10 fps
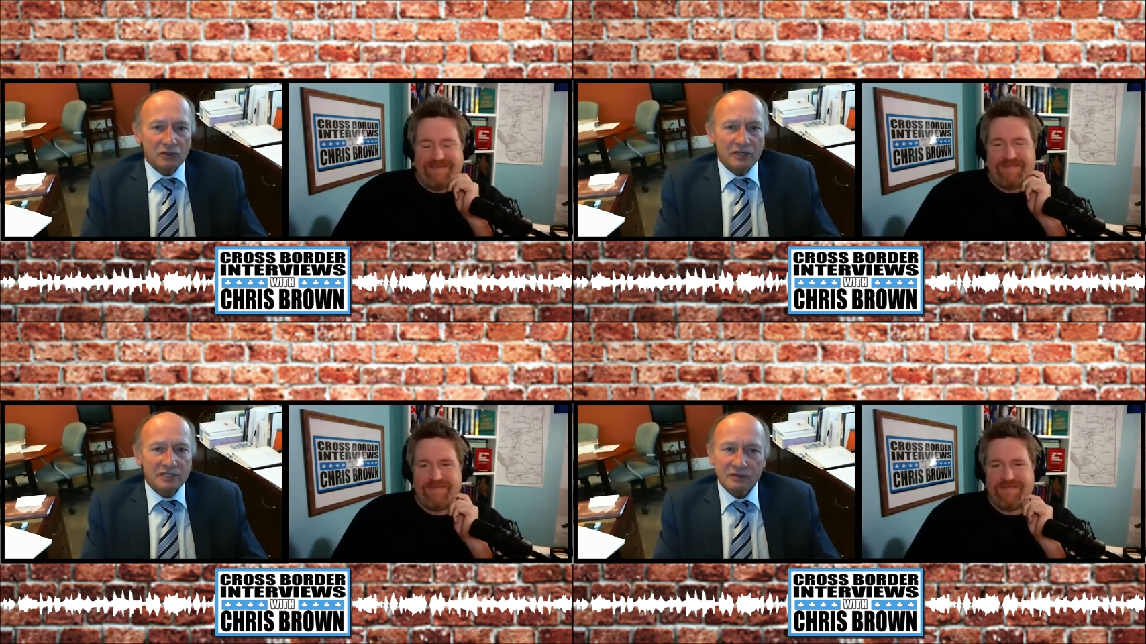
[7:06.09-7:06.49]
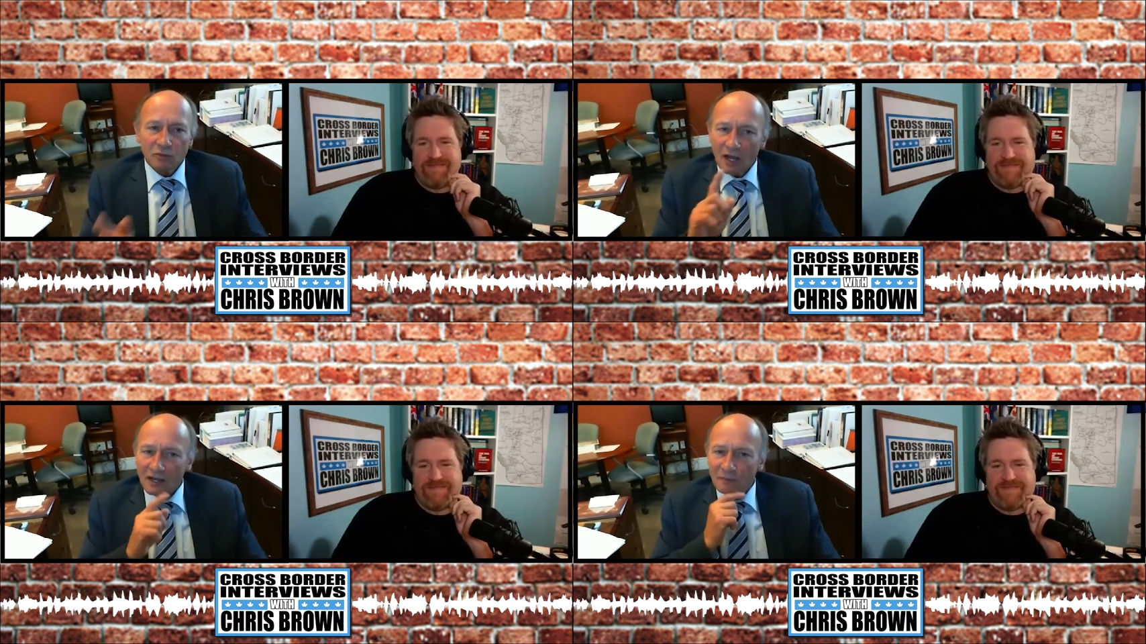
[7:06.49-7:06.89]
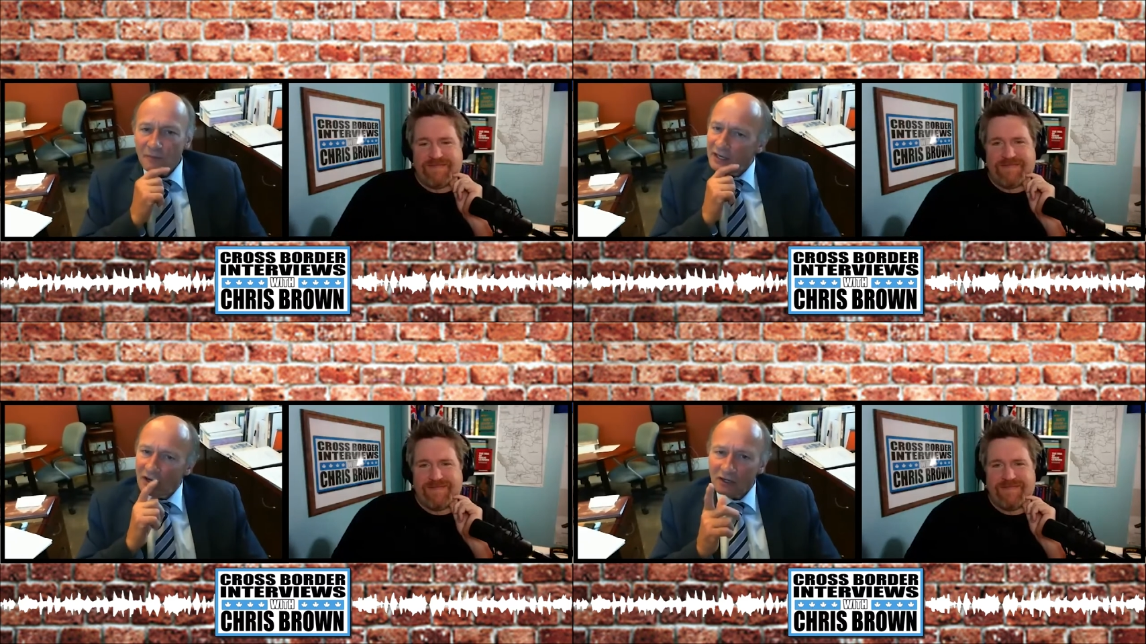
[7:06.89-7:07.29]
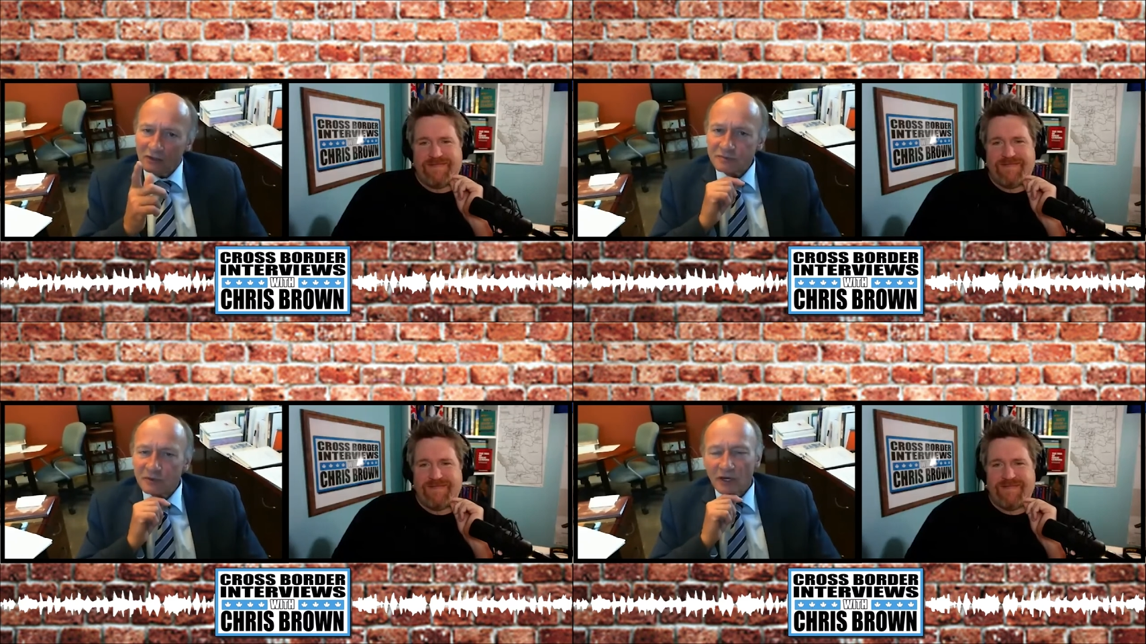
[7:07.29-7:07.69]
Speaker 1: He says, well, I might not
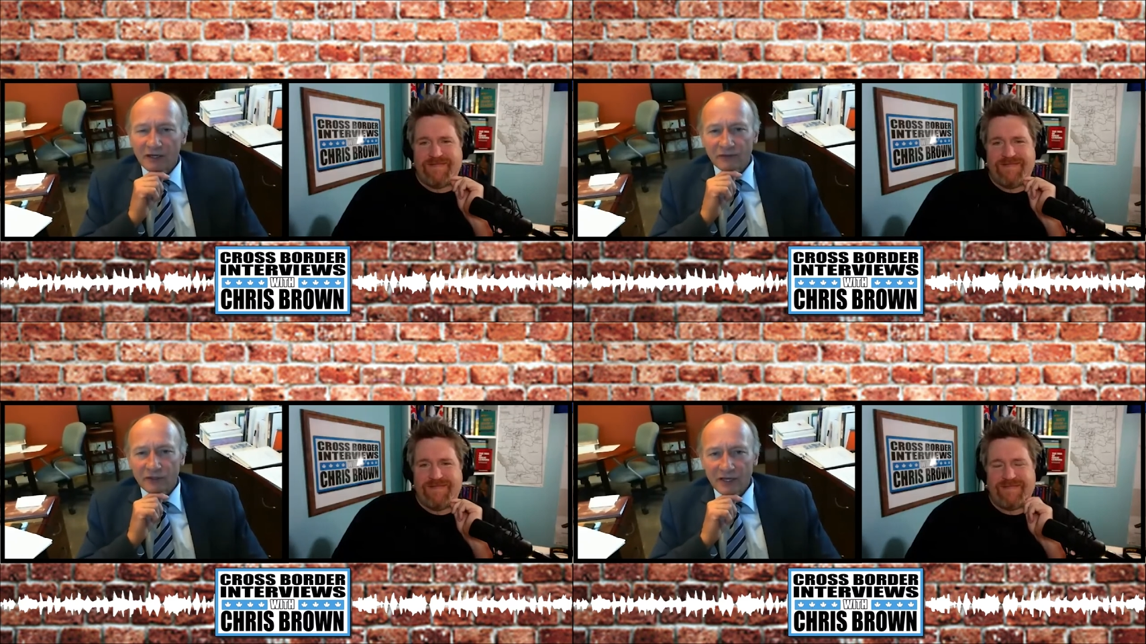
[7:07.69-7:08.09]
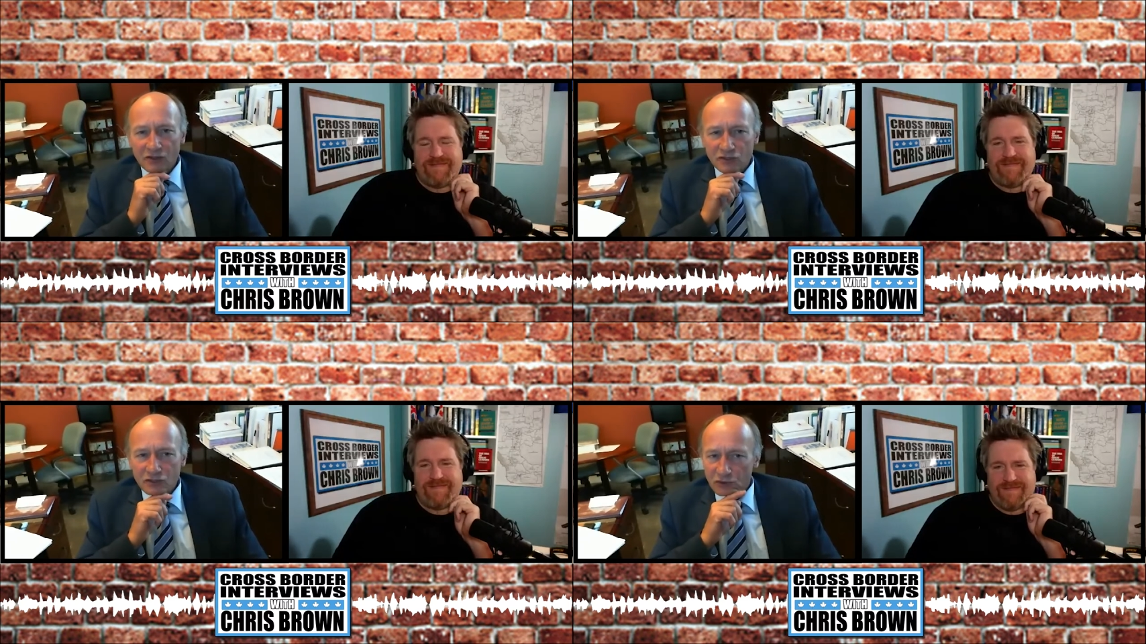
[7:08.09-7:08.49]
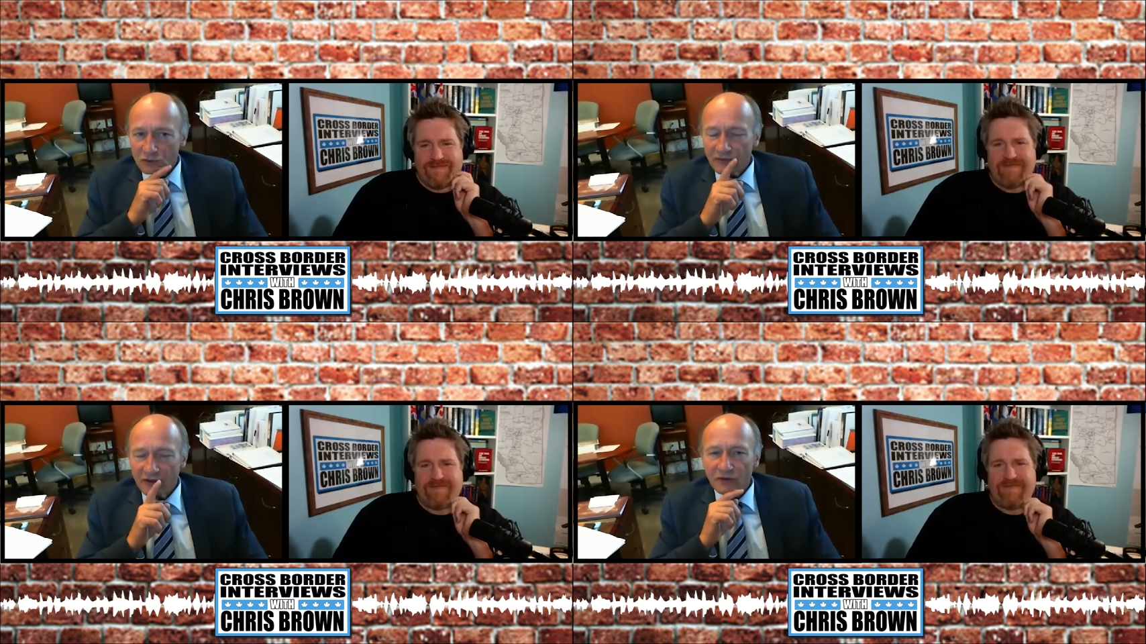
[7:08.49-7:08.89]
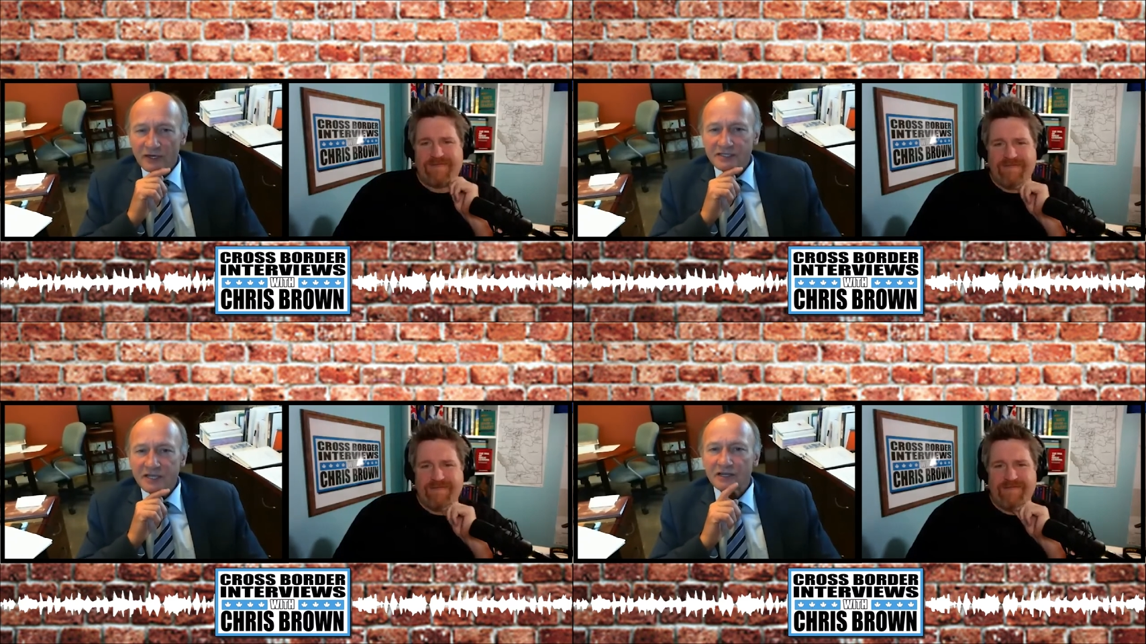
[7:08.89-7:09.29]
always be running for councillor. So if ever I
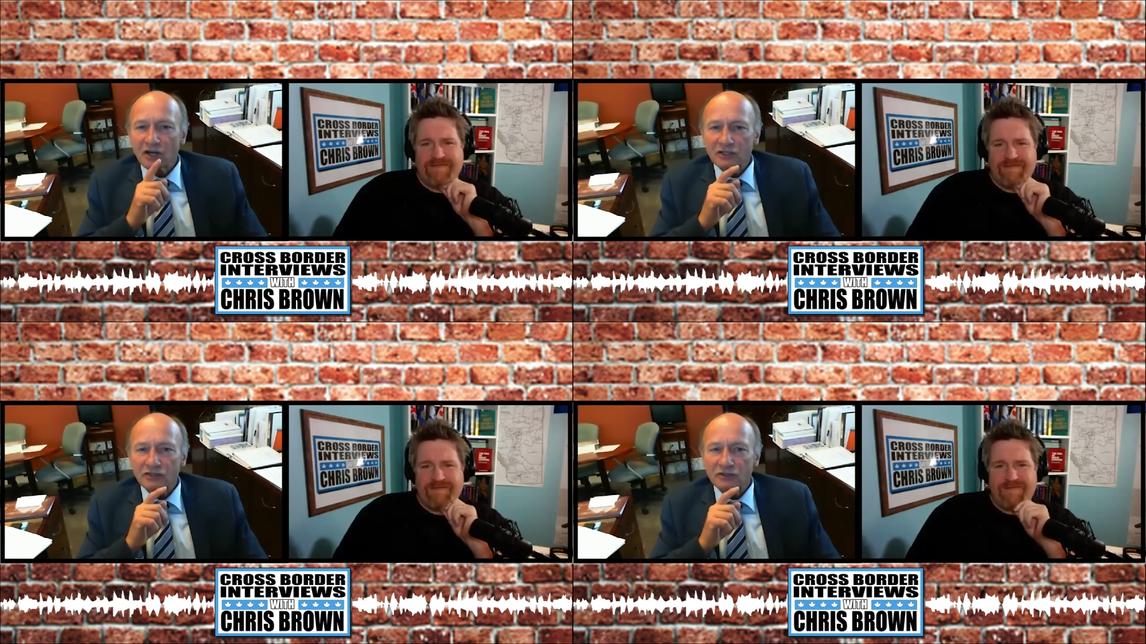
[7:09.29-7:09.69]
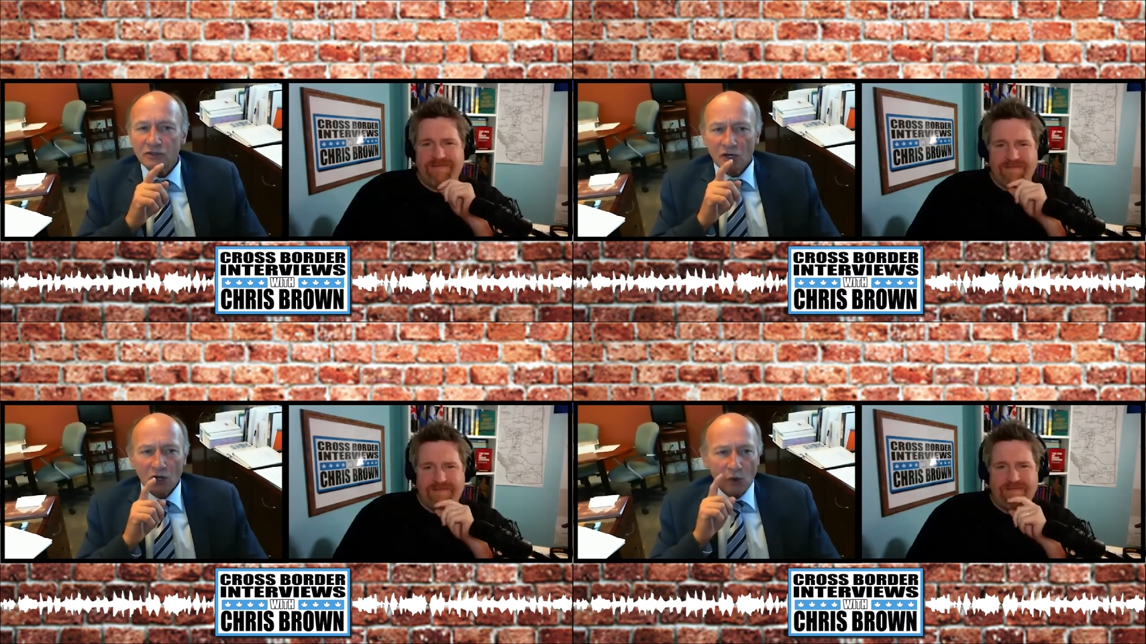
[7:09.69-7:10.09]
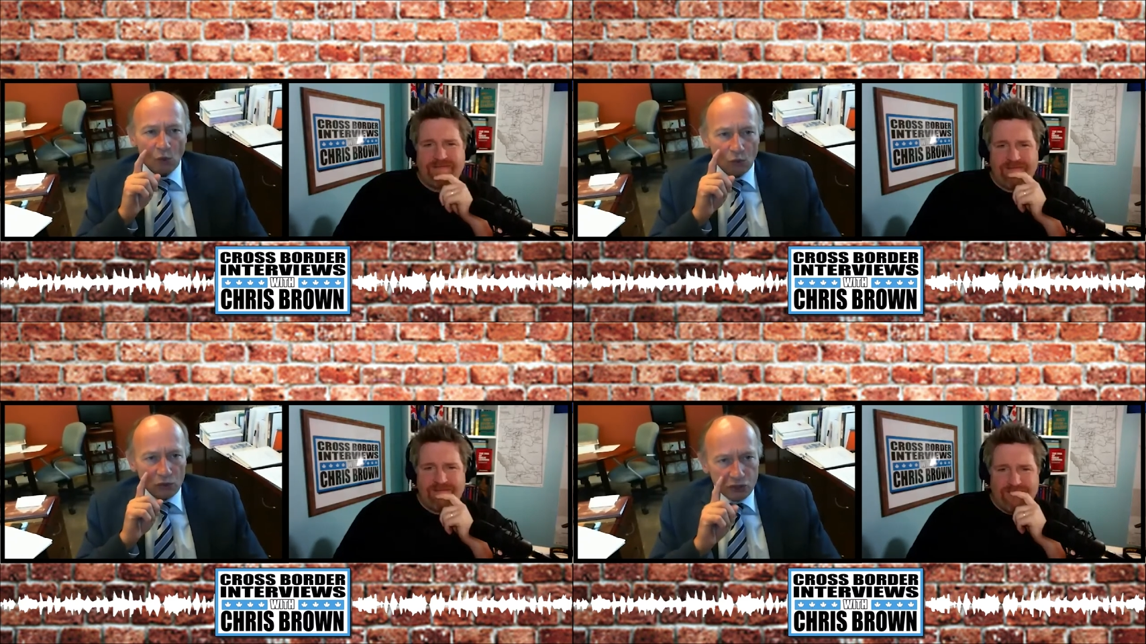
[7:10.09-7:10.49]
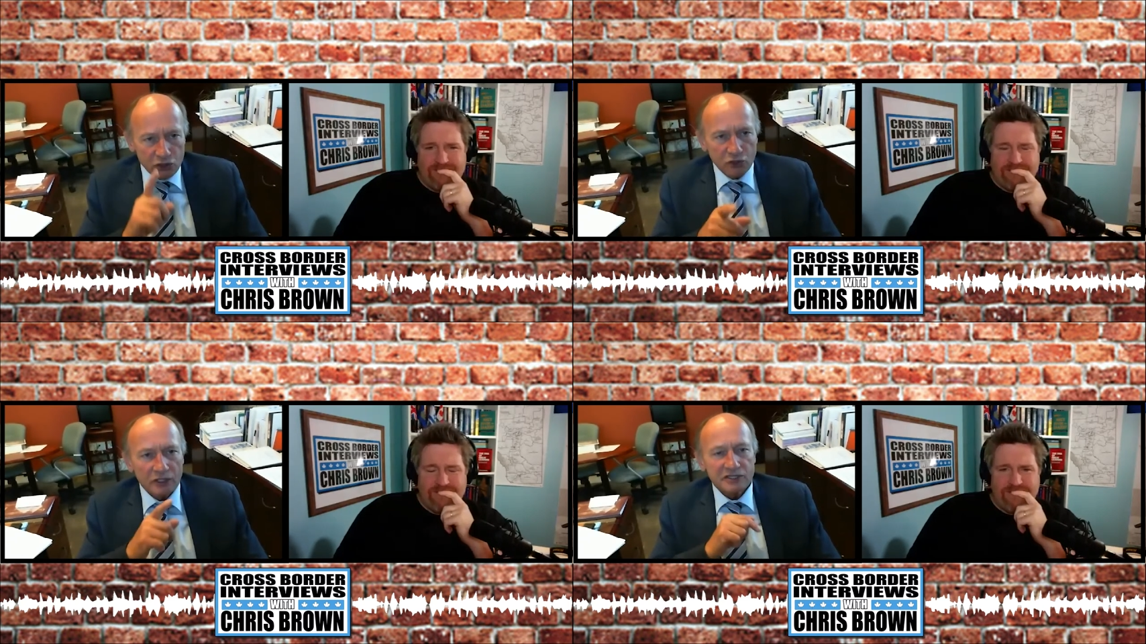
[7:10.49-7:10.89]
decide not to, would
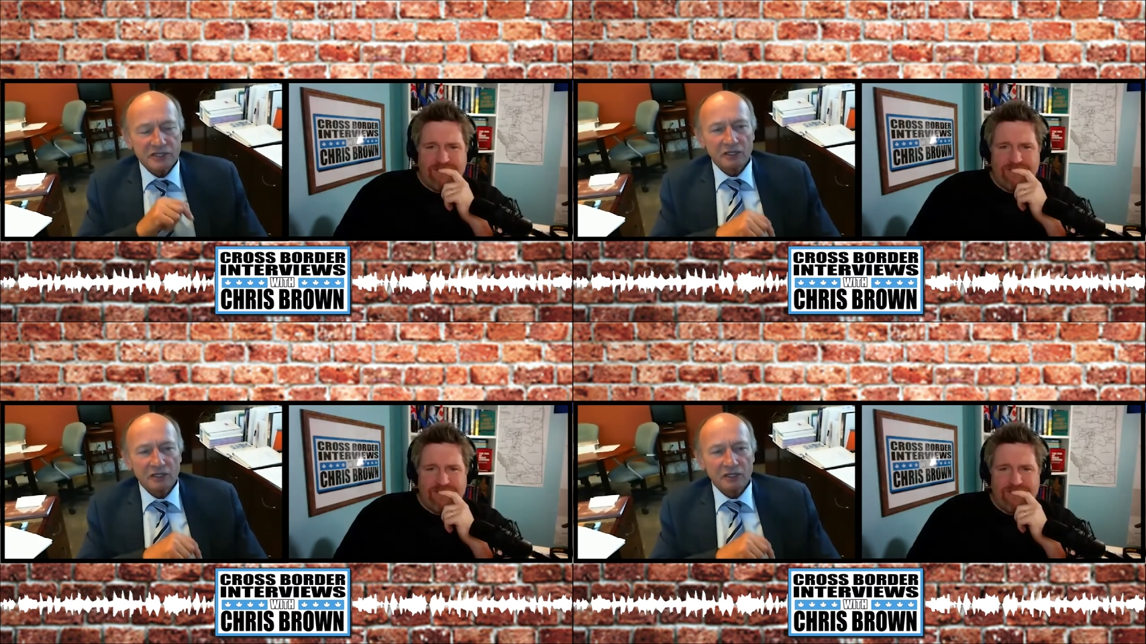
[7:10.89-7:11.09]
you consider